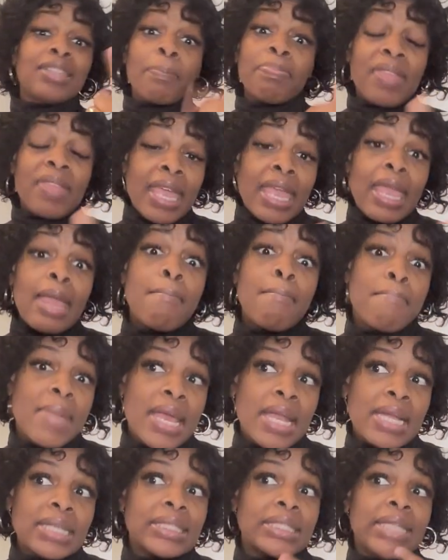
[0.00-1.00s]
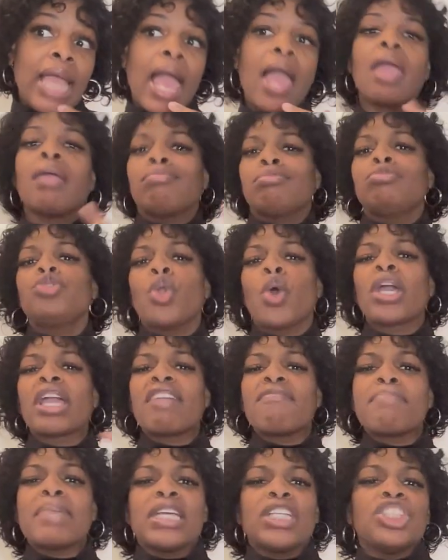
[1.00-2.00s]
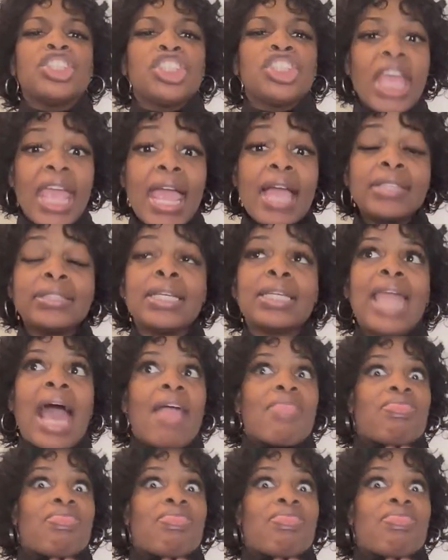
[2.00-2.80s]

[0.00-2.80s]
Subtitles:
something in me and said, give me a chance. And